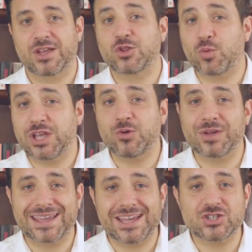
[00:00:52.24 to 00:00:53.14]
The way you
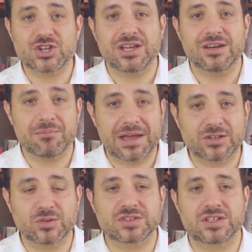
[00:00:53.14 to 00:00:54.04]
engage in a
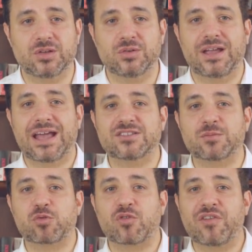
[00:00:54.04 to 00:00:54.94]
mental skill has a
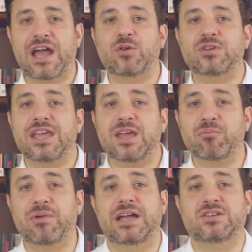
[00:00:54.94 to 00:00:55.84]
profound
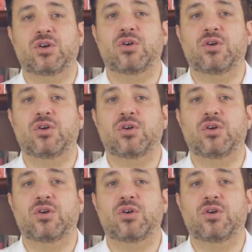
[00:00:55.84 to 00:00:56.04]
impact